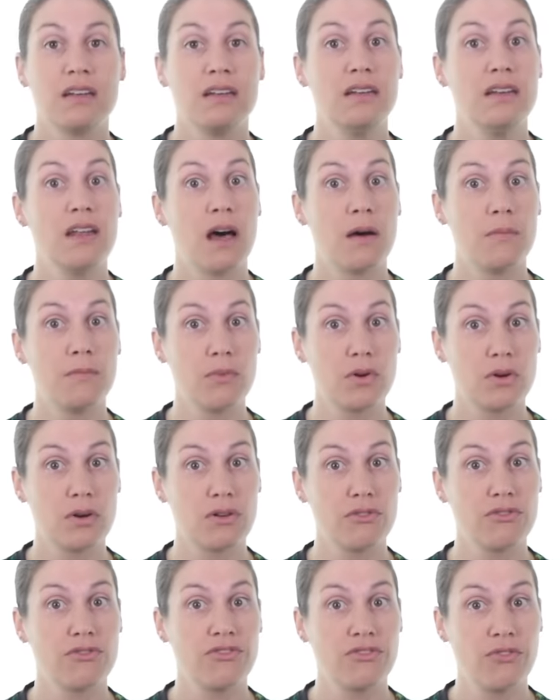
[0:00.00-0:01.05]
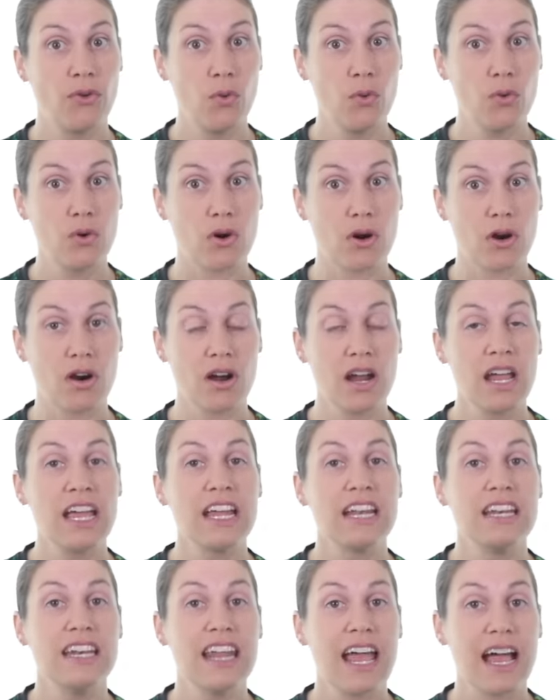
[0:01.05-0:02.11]
Number four,
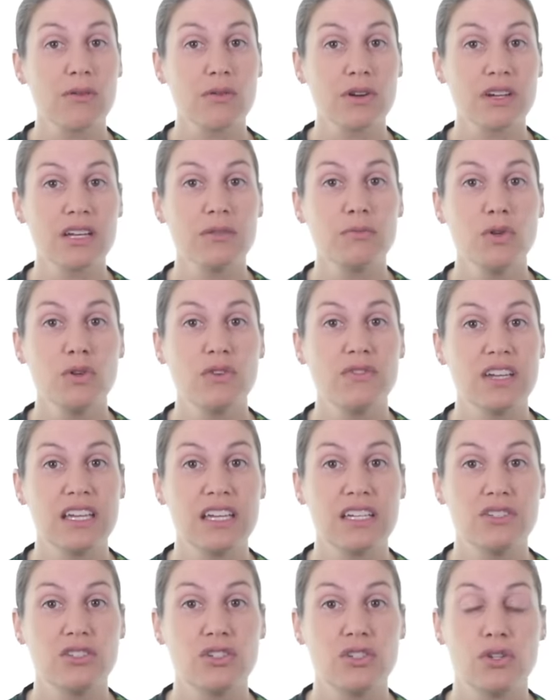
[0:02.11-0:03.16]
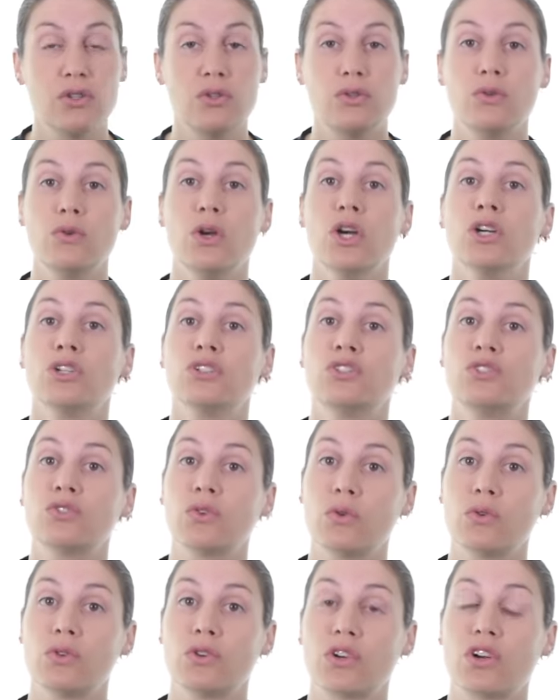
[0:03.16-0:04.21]
now we're gonna move into
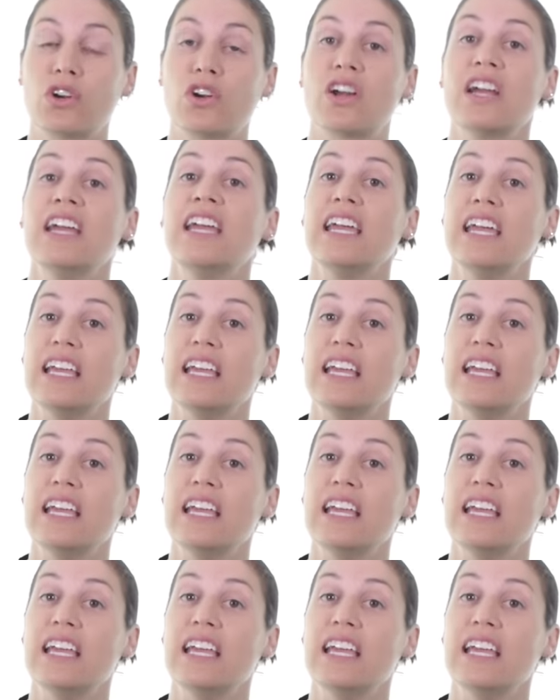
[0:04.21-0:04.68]
shoulder